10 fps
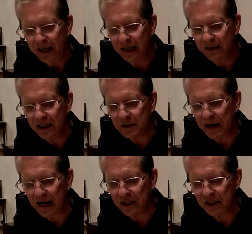In
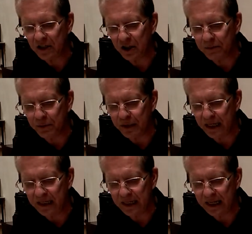this passage, the
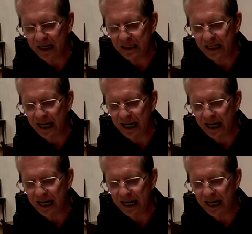Buddha indicates